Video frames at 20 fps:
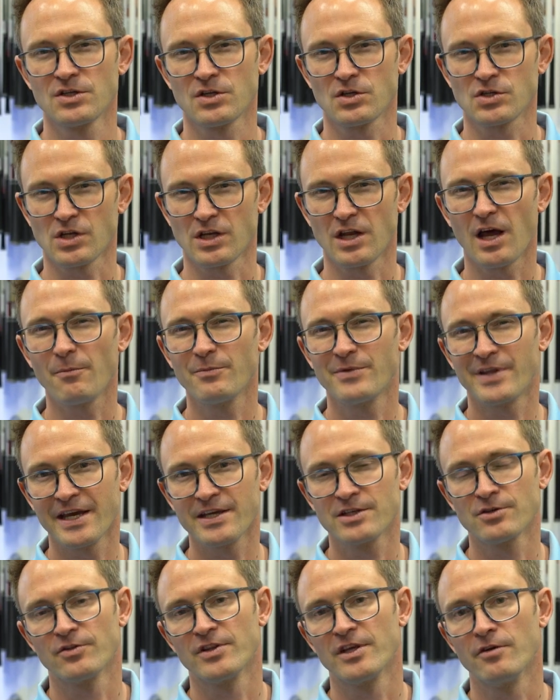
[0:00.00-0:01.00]
so it's an
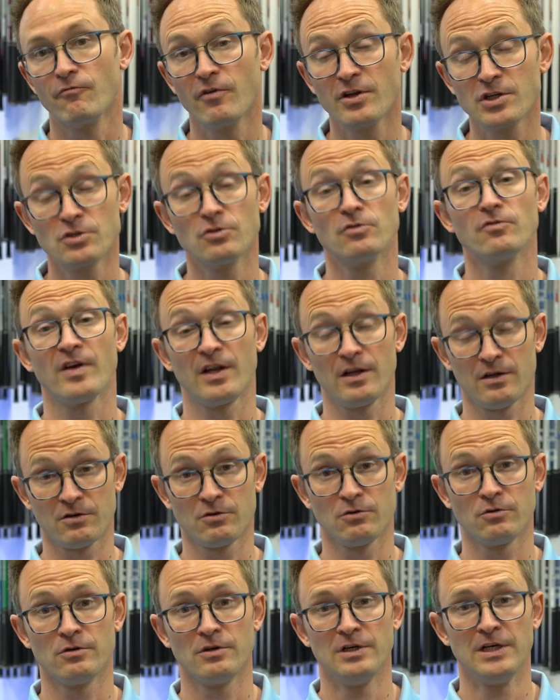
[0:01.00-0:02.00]
update on the original
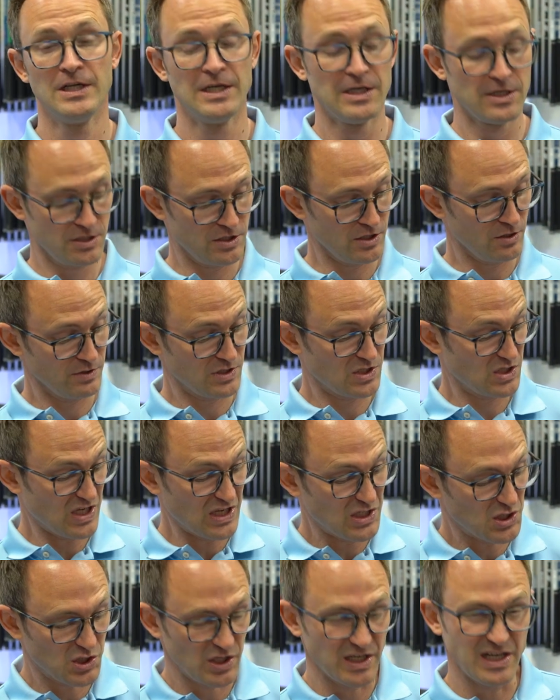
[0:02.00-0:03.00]
VeloCore, so
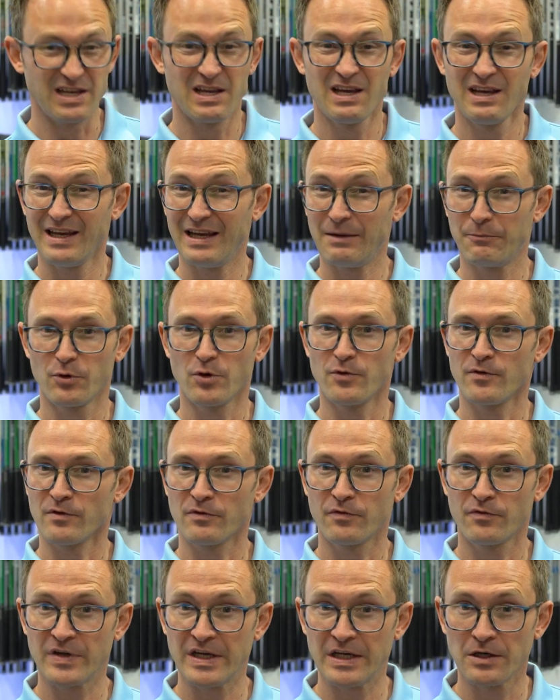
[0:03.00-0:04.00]
essentially improving
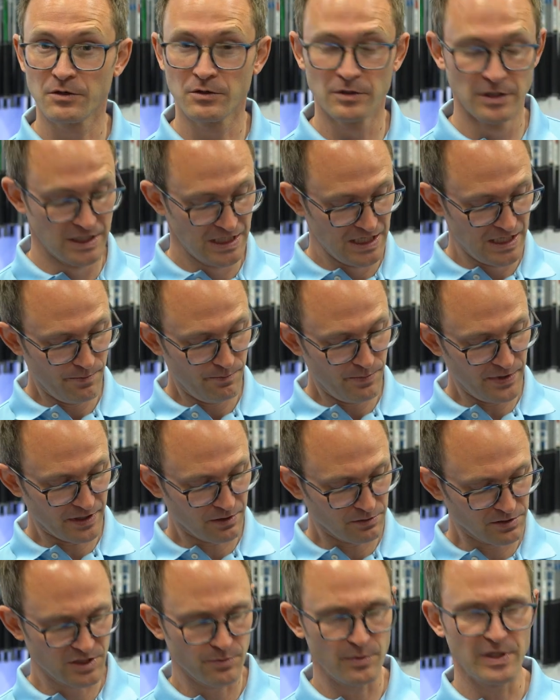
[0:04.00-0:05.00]
feel, but
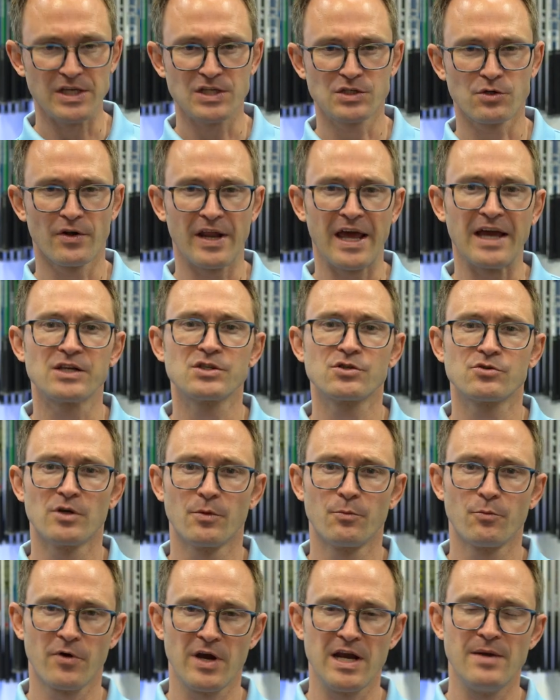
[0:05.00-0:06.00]
ultimately it's got extra
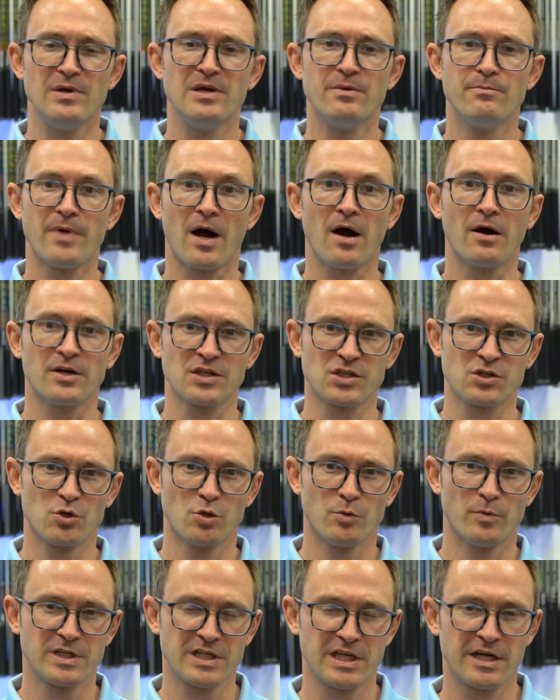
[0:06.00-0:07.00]
premium bias
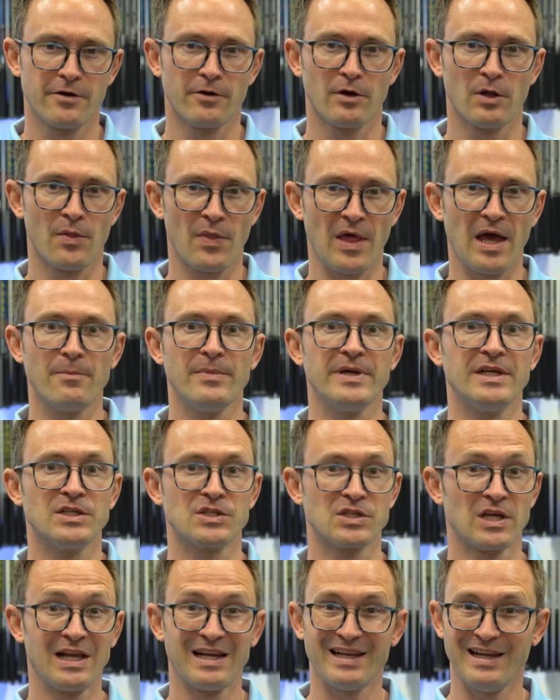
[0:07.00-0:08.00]
core material, and that means
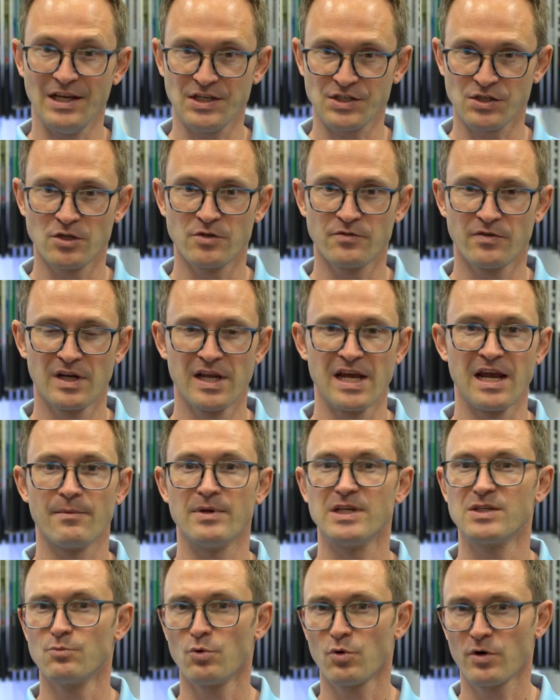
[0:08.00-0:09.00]
less overling, it
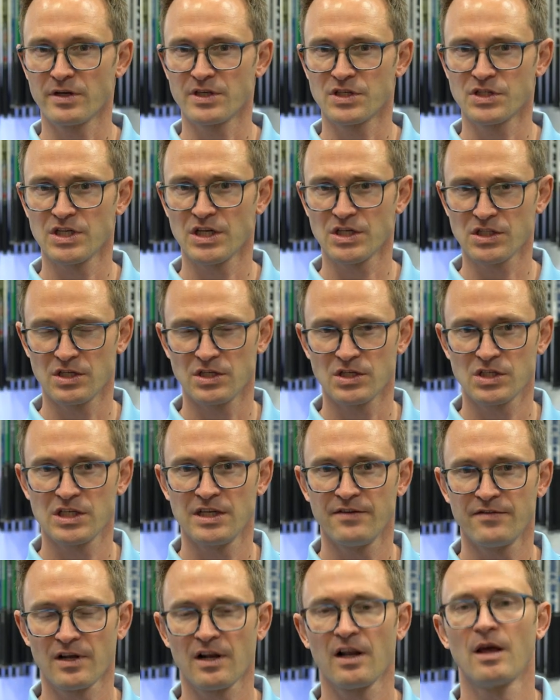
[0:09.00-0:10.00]
means more consistency
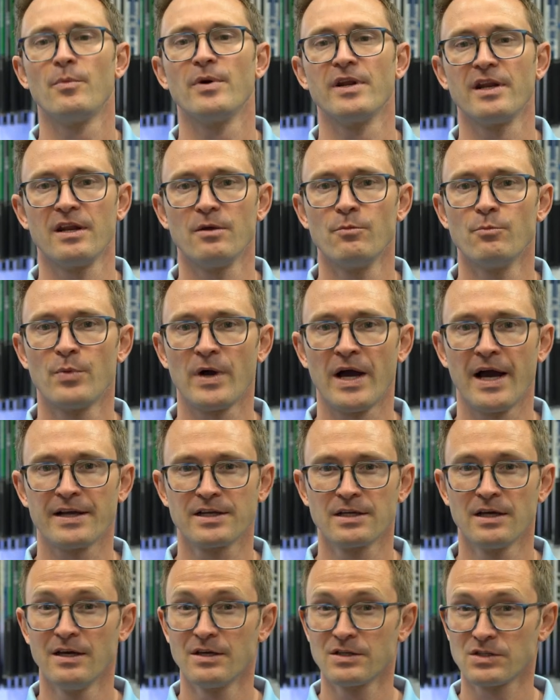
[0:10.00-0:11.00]
of the club-headed impact,
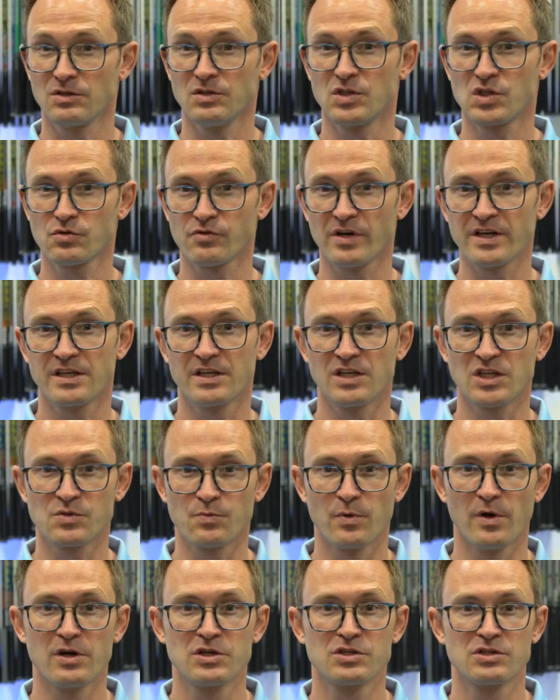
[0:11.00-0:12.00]
so straighter
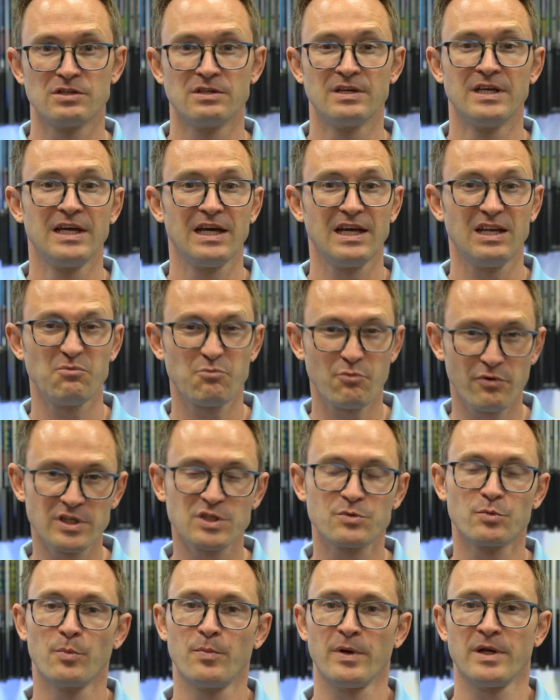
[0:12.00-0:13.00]
dispersion, and in
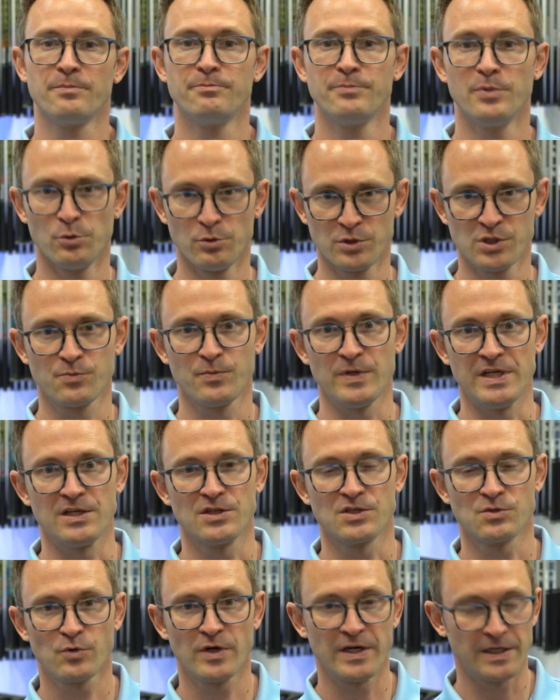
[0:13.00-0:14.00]
principle better ball speed
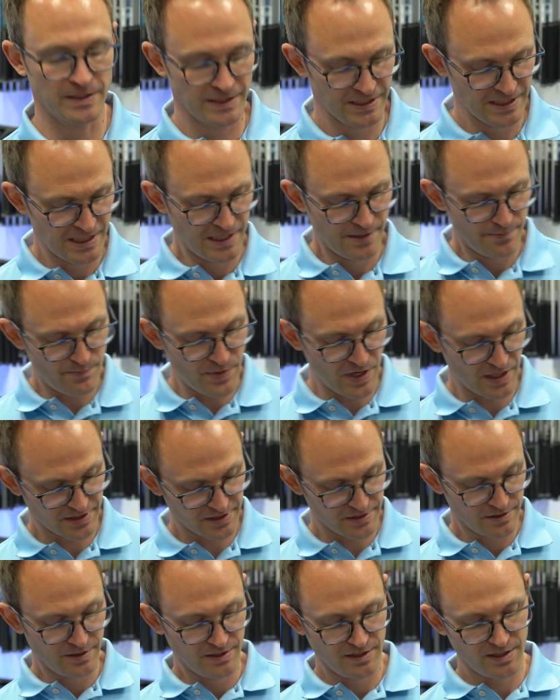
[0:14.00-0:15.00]
as well.
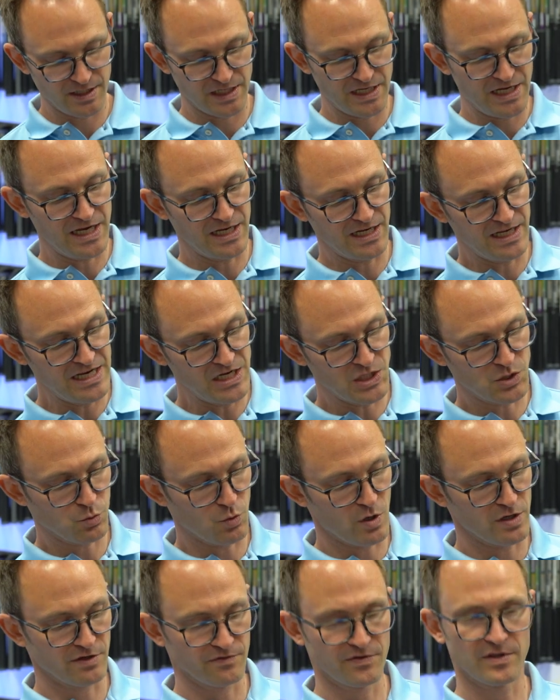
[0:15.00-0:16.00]
But going to hit each
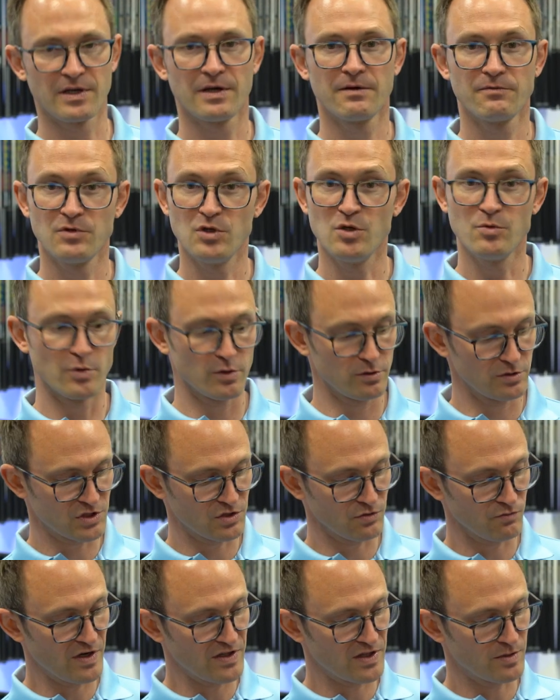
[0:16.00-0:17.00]
one of the new models,
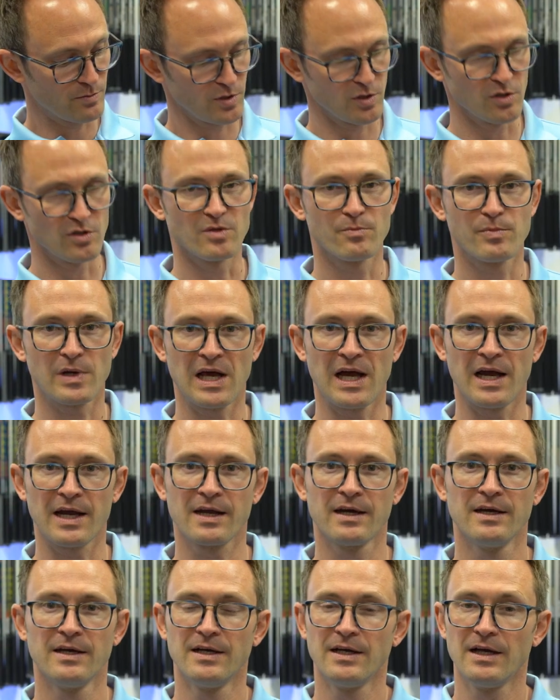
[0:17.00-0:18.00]
the red, the blue and the black,
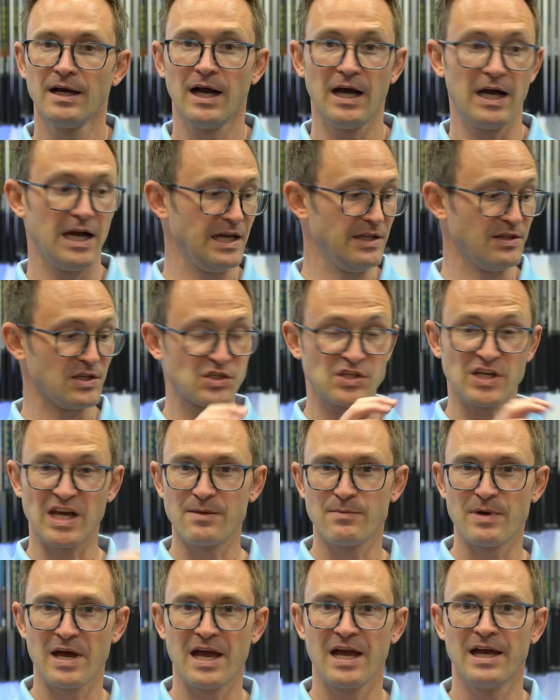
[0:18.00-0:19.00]
in the
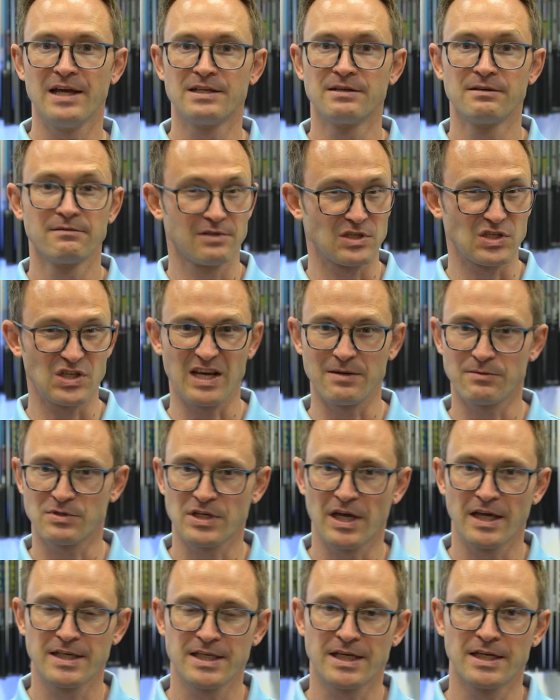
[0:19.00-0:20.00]
same head, the same
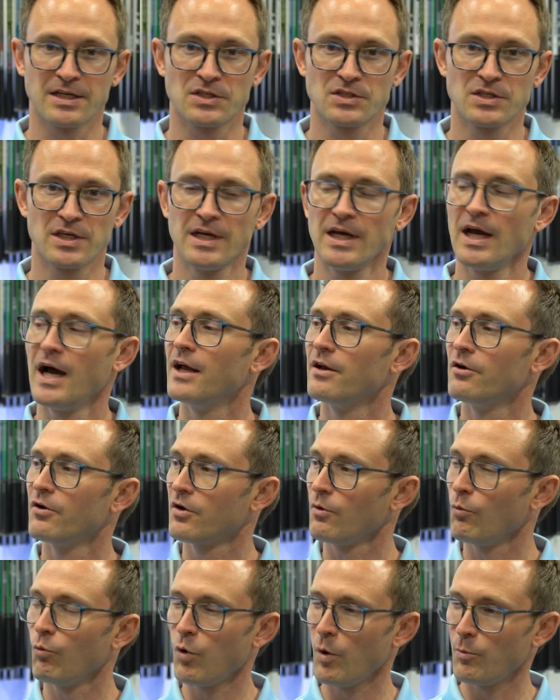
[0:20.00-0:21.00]
settings, and look
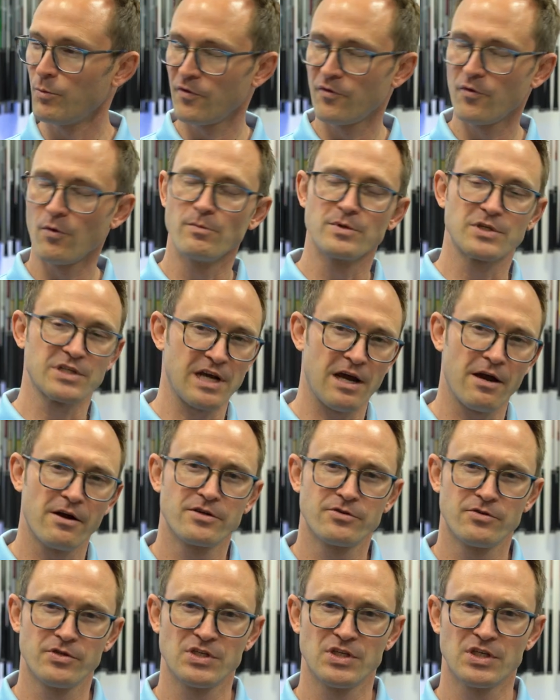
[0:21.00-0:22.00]
at what performance
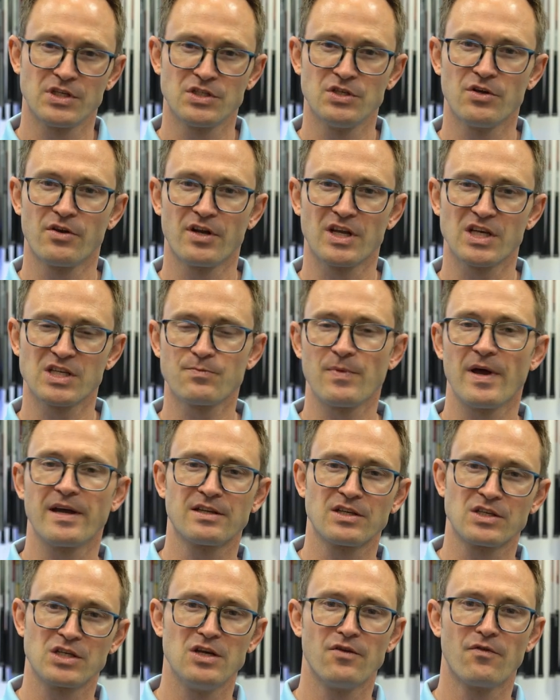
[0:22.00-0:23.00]
characteristics you can expect
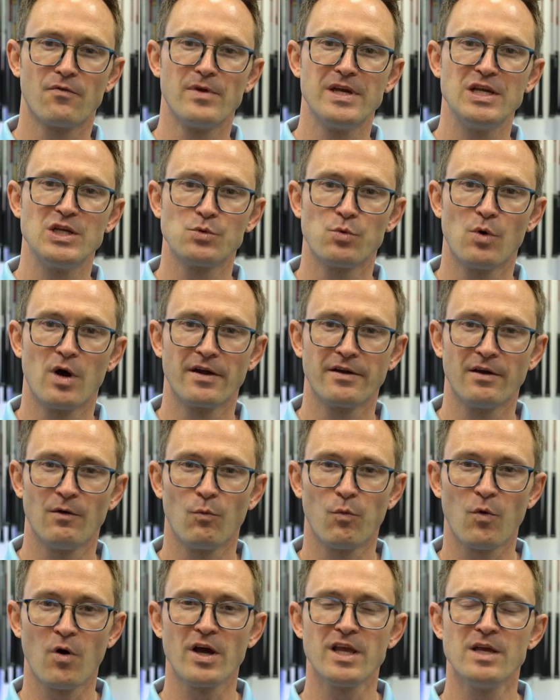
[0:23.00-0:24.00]
to see from each one and
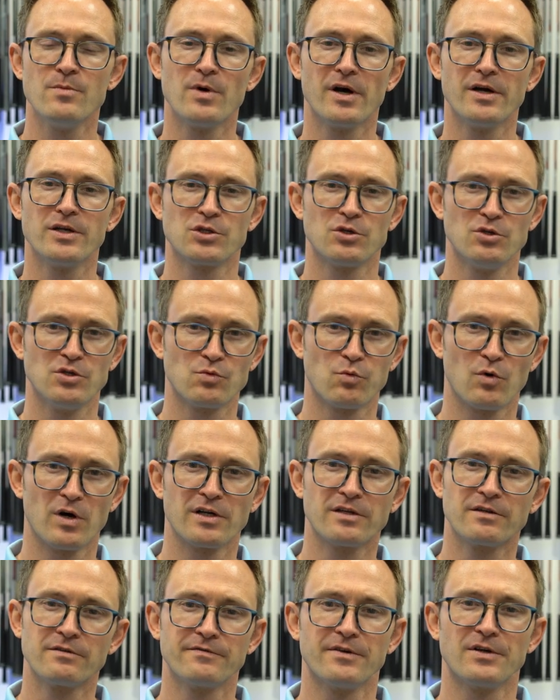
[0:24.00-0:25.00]
why you might choose
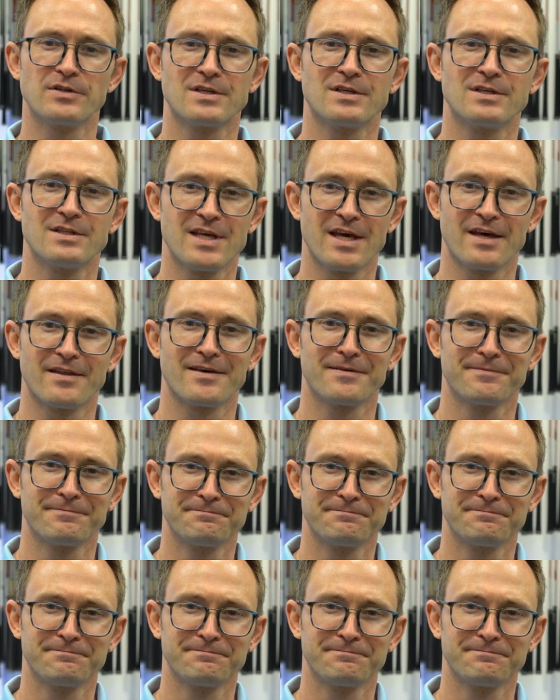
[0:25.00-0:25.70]
one versus the other.